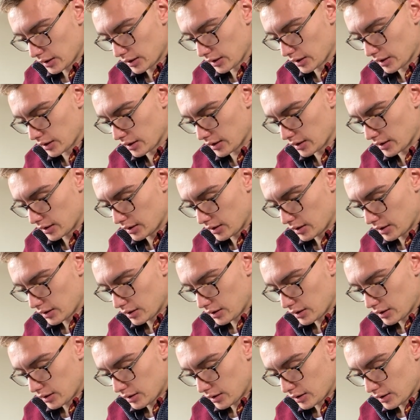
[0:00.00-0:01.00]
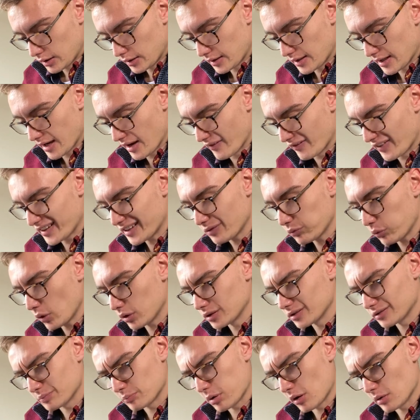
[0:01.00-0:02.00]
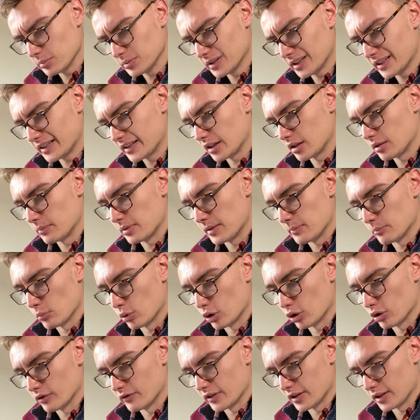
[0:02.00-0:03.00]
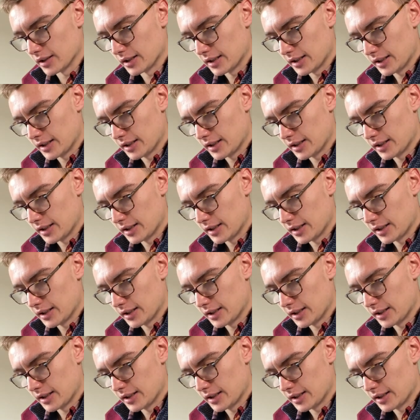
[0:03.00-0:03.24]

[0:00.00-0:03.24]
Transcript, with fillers: Yeah, this one's probably going to be more of